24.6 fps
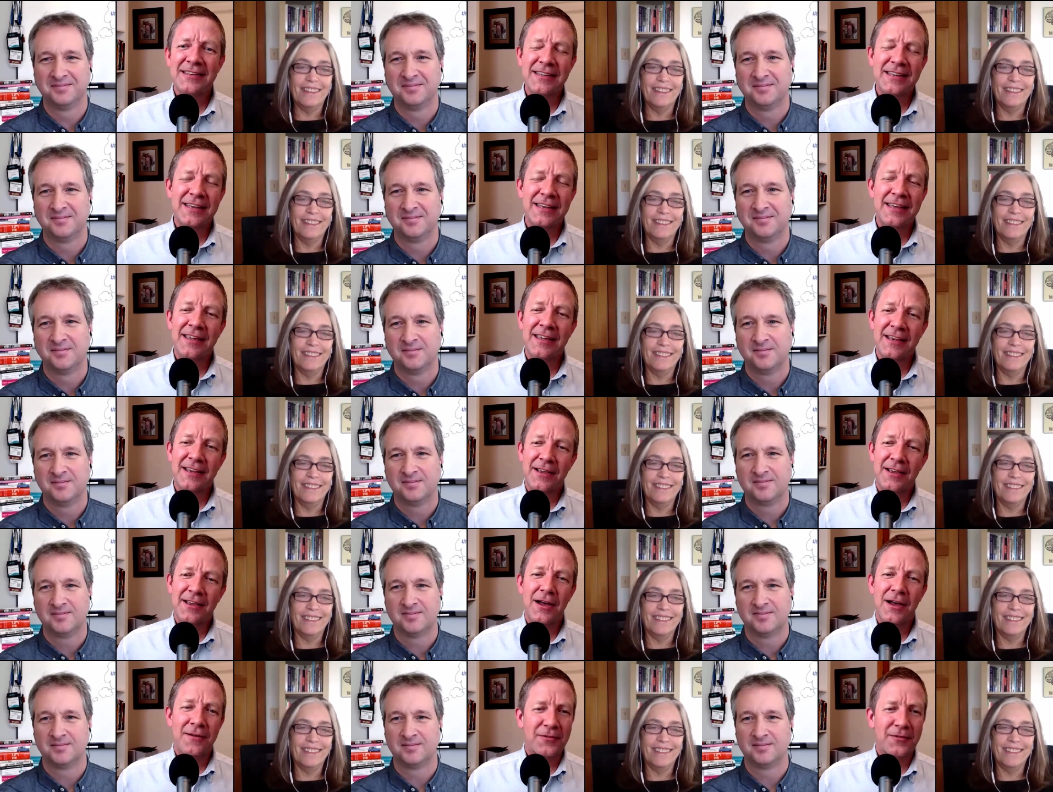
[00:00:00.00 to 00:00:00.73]

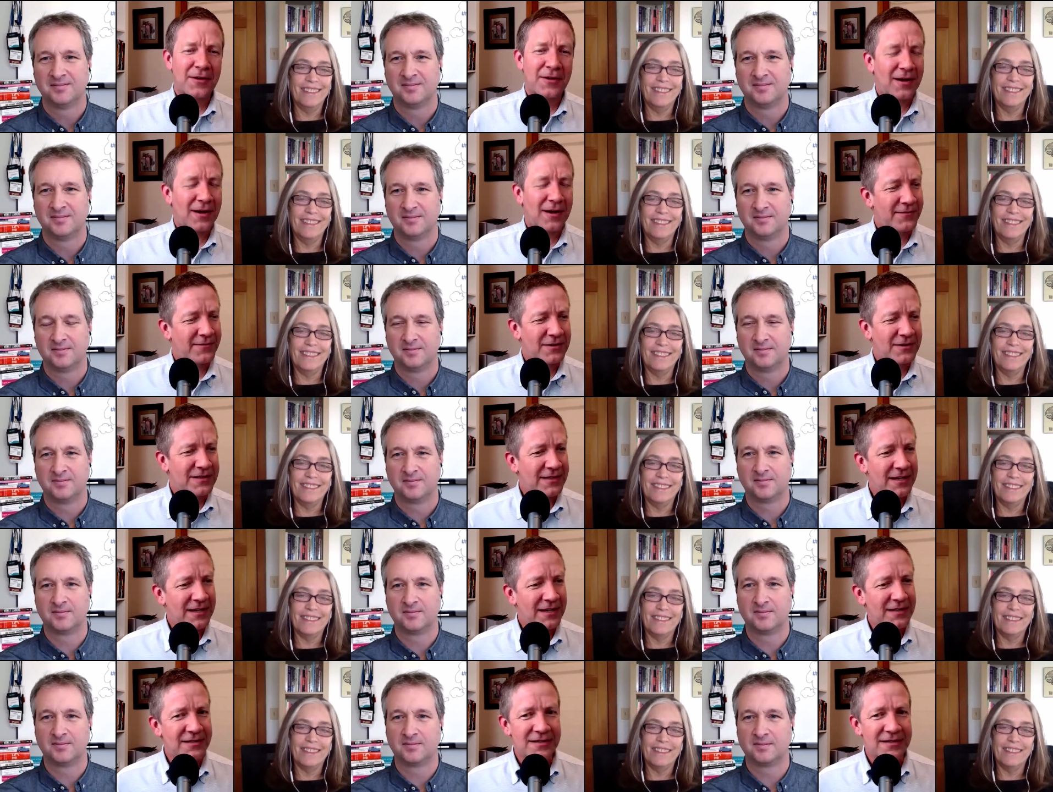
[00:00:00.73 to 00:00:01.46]
Speaker 1: kick off
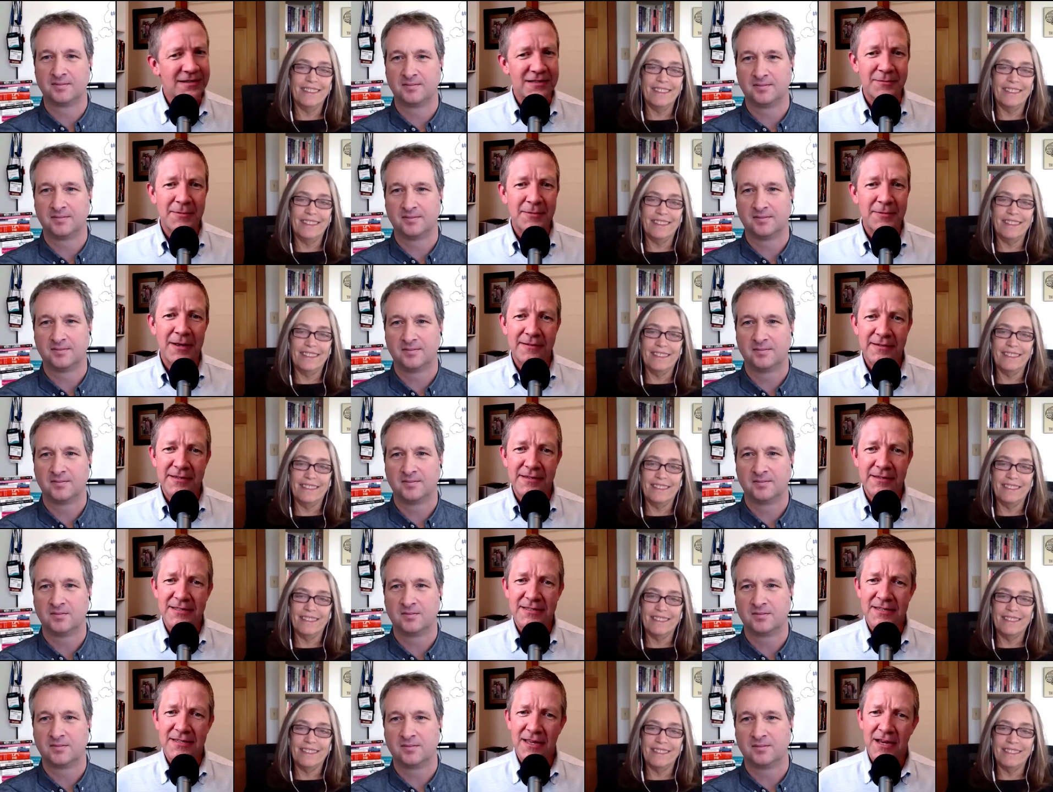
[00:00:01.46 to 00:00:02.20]
conversations about
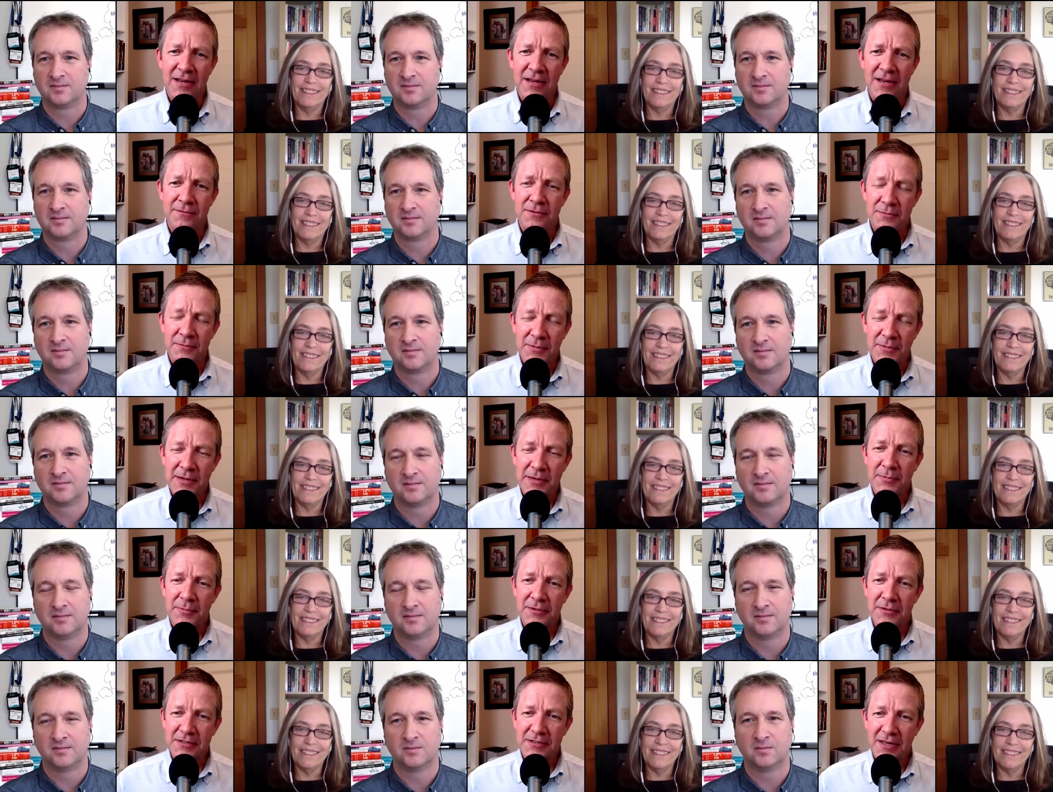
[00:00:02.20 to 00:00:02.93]
design? When
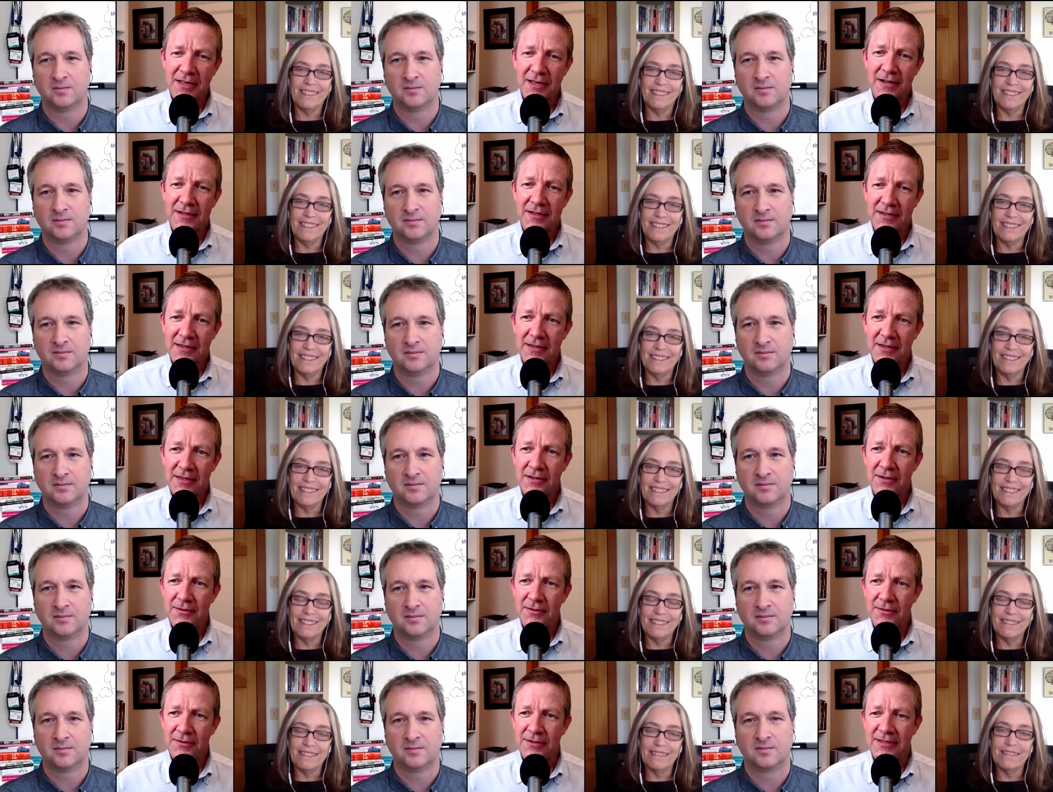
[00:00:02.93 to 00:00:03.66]
people talk to
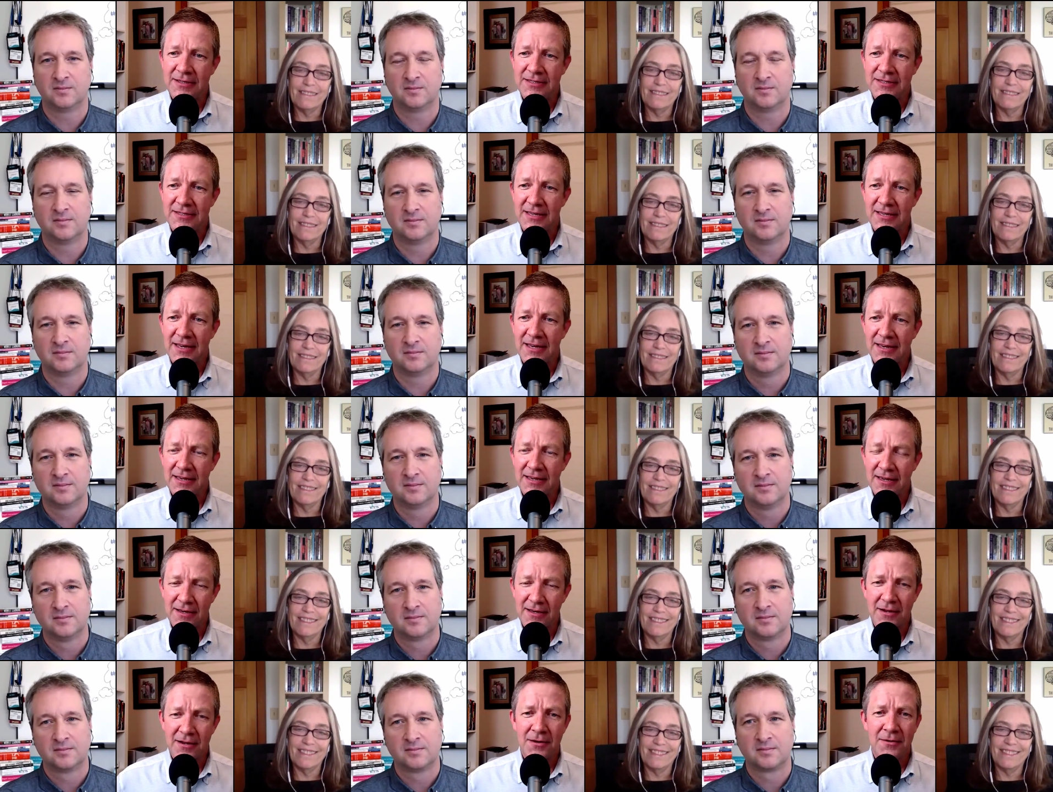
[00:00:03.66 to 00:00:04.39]
you and say,
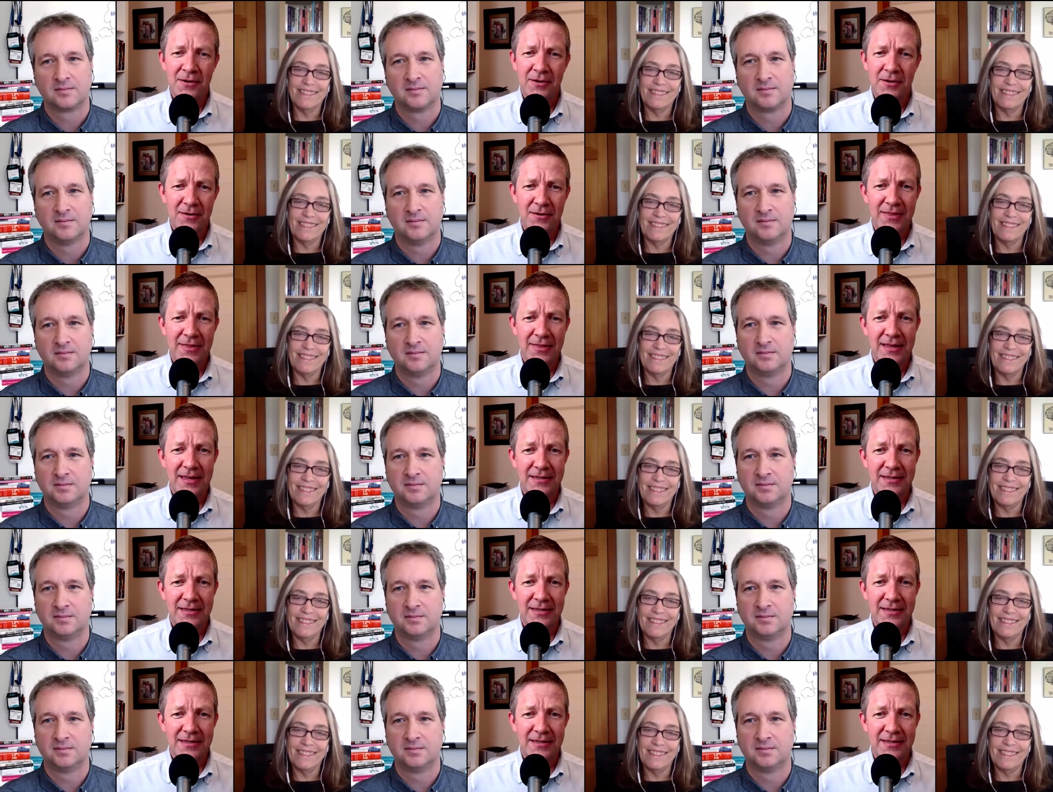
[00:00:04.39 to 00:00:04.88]
"You know, you're that